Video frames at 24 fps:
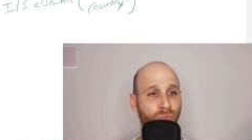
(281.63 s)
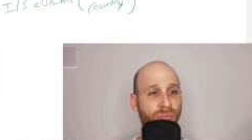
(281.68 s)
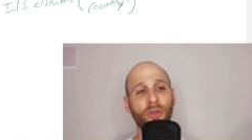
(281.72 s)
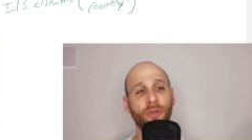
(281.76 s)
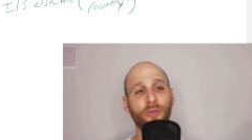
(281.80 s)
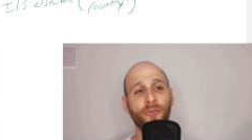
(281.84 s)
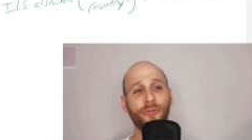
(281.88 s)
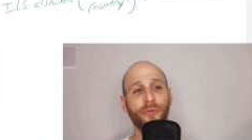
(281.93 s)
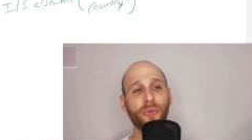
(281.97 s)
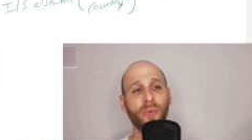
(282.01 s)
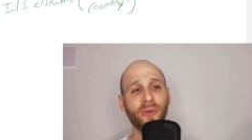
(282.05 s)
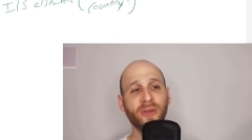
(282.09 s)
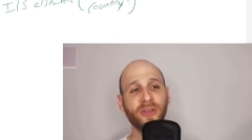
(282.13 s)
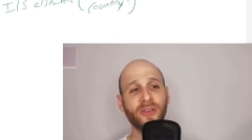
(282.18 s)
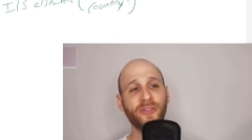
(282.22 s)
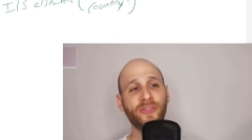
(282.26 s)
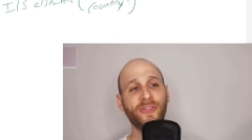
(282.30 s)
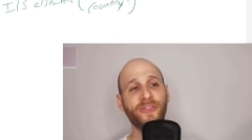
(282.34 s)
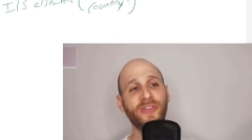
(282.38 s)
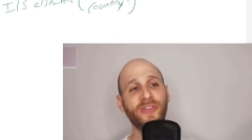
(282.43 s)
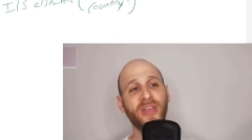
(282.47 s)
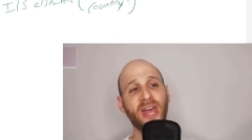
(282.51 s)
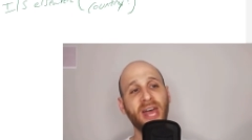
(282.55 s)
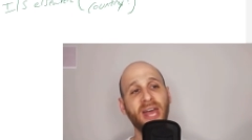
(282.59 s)
So, what we could
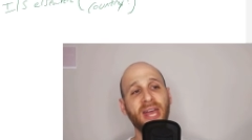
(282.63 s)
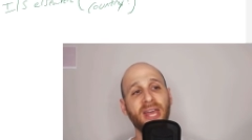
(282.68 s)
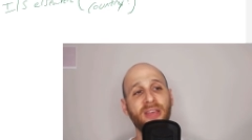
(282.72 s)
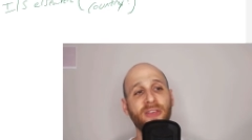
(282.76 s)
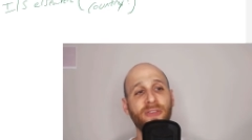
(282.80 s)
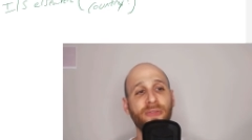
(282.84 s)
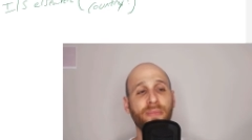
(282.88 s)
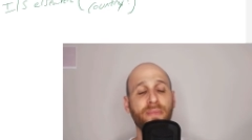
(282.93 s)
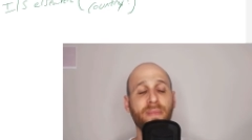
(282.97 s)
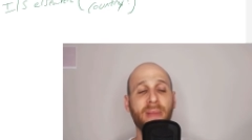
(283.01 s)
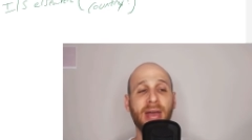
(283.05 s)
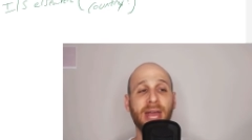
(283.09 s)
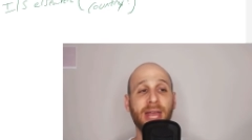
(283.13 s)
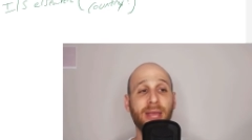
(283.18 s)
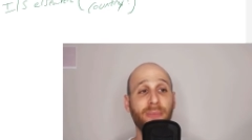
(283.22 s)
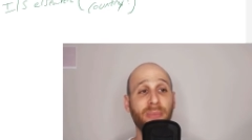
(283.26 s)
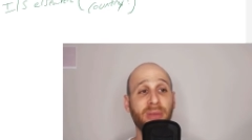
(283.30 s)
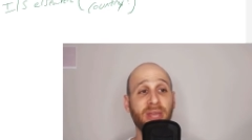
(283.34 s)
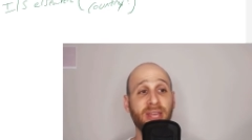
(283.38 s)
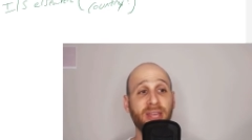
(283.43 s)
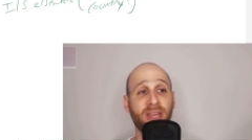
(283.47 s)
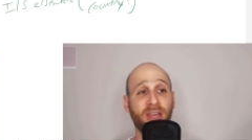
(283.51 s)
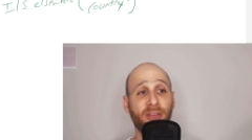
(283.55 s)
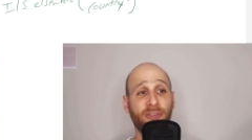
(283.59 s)
say is
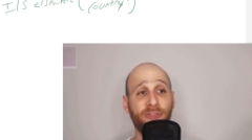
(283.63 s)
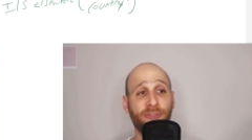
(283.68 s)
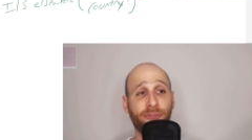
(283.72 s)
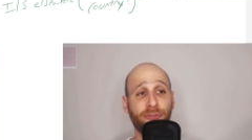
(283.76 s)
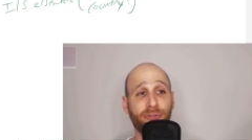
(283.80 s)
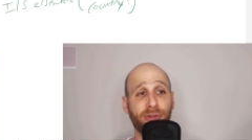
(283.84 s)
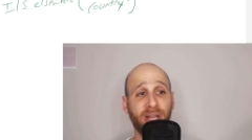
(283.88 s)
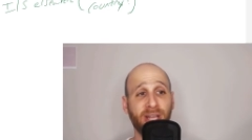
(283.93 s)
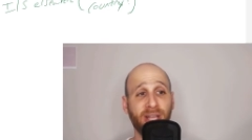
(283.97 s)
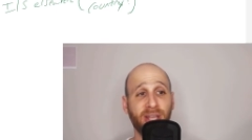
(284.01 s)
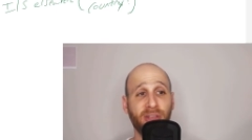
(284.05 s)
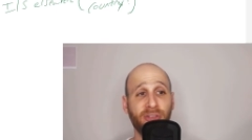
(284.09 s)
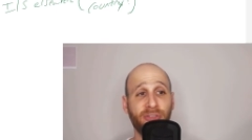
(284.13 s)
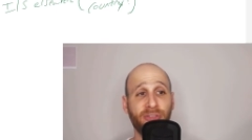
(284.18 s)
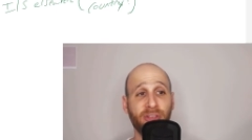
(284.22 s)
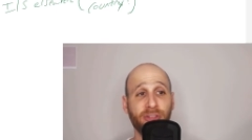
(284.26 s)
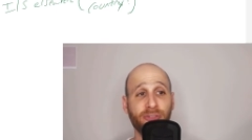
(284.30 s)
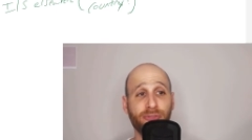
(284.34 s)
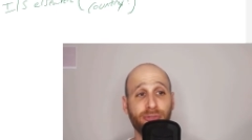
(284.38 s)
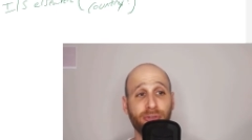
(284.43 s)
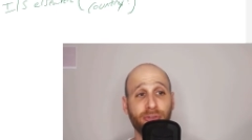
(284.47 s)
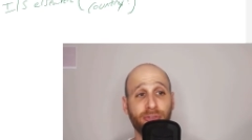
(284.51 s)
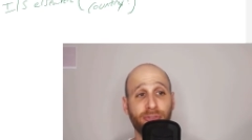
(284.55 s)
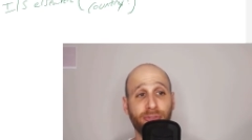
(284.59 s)
maybe Australia's
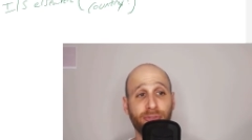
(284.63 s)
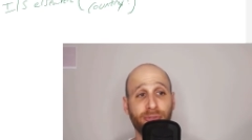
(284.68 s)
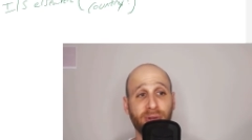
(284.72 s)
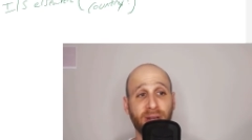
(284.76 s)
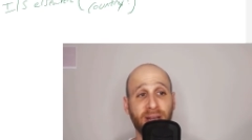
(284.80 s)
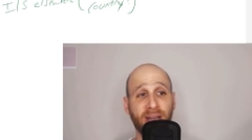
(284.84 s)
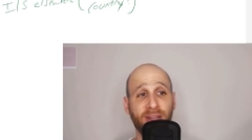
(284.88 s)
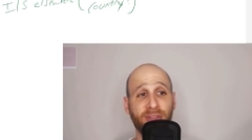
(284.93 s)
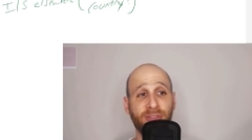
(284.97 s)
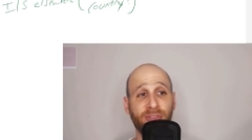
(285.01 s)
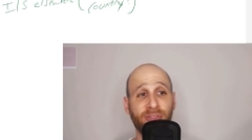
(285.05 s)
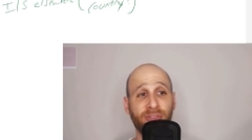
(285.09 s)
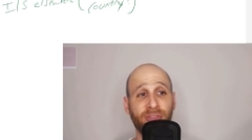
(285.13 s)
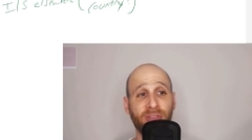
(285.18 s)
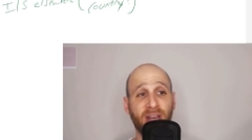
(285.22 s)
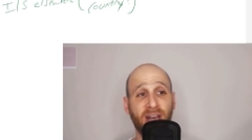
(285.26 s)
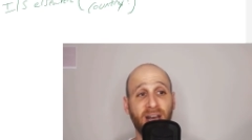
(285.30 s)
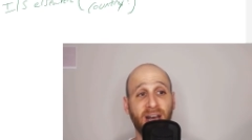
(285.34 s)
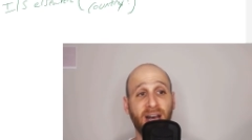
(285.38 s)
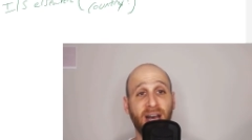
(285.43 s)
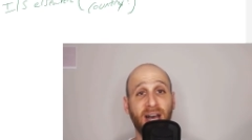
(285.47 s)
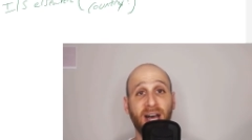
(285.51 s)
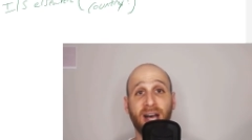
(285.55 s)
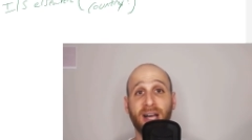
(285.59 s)
interest rates
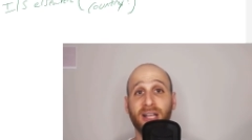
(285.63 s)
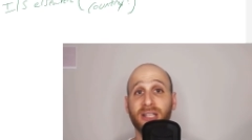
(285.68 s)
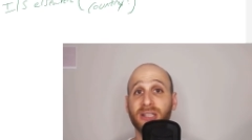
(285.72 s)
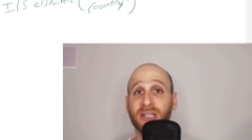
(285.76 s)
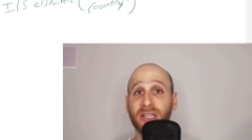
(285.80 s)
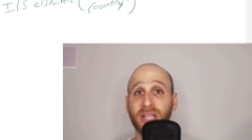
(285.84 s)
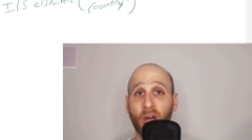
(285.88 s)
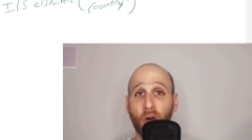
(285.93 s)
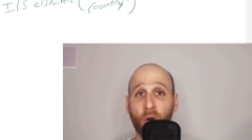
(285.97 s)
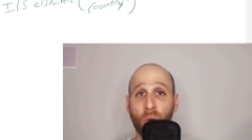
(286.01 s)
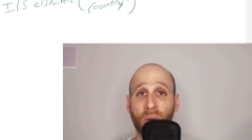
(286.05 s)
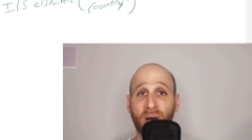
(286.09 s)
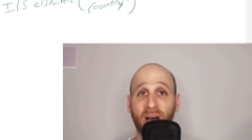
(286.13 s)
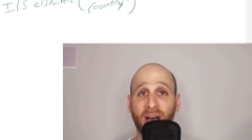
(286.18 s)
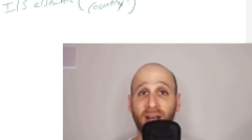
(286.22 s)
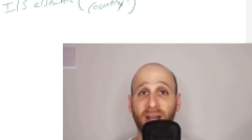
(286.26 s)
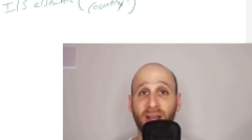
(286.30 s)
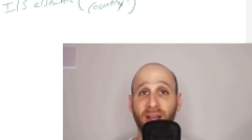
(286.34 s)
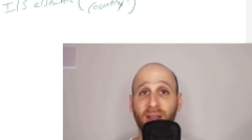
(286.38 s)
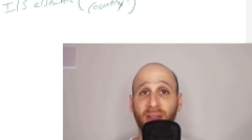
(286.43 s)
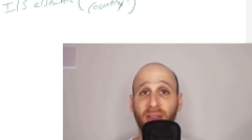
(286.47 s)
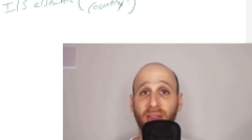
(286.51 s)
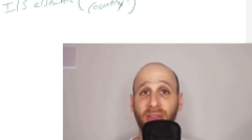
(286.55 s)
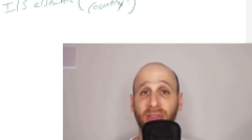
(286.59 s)
are lower
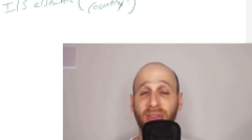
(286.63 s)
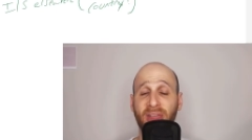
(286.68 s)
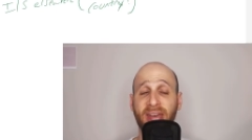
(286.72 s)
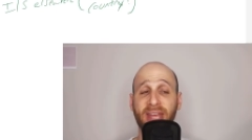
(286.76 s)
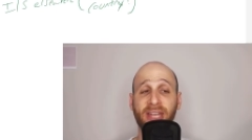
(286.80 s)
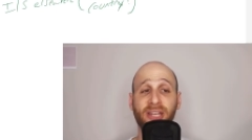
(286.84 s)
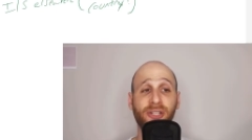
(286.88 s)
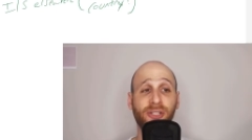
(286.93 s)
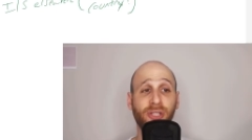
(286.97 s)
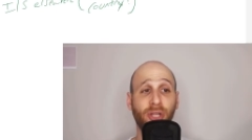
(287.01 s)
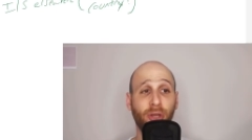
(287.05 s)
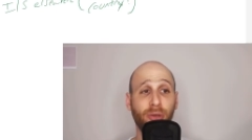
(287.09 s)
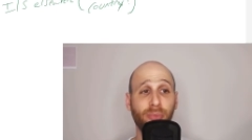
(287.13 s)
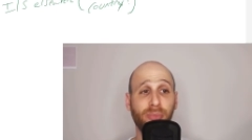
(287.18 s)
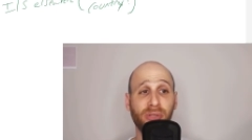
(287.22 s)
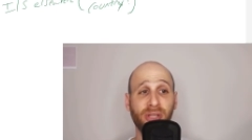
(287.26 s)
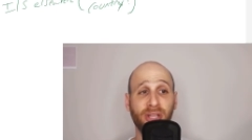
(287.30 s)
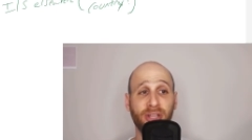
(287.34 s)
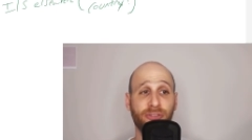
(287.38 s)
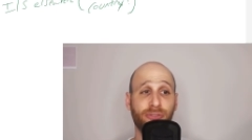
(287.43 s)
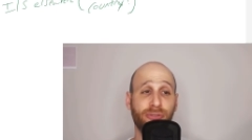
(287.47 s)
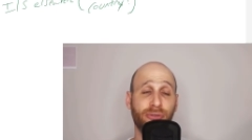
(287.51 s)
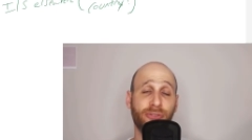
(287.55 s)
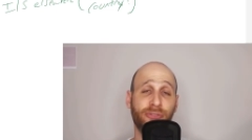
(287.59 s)
than global
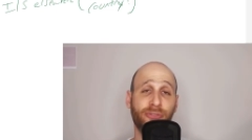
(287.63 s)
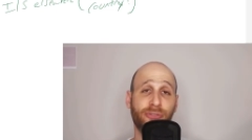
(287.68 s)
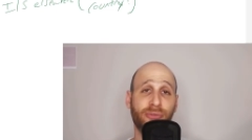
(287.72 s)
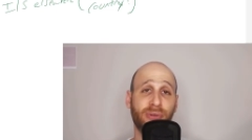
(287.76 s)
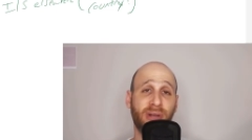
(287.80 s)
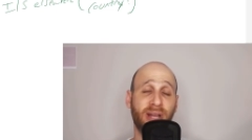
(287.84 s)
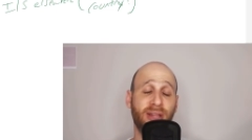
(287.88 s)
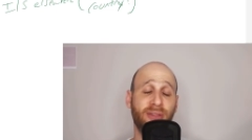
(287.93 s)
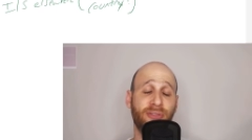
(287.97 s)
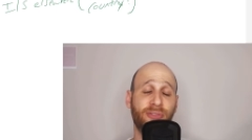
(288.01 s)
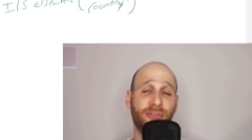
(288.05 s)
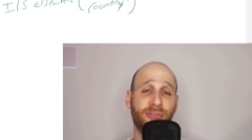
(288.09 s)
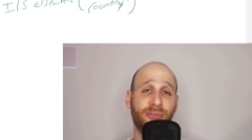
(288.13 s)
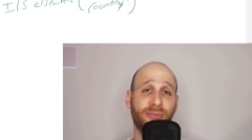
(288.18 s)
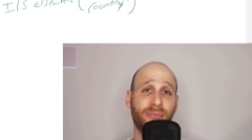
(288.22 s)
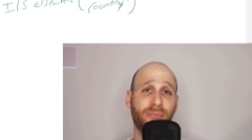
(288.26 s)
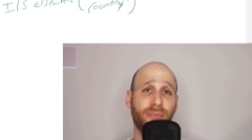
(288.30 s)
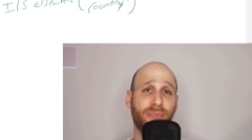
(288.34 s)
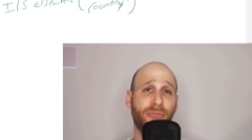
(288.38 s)
interest rates.